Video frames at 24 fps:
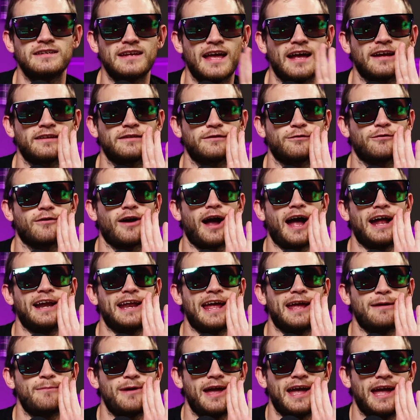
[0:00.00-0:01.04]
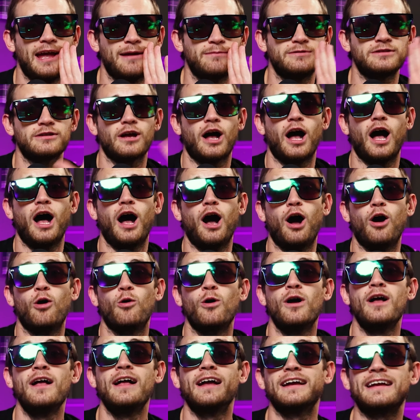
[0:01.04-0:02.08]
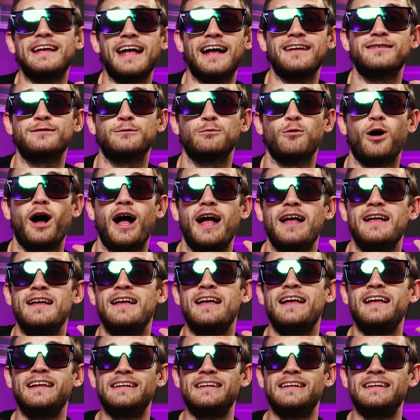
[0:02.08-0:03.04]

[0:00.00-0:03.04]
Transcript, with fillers: Next Friday, babes. Oh, guess what?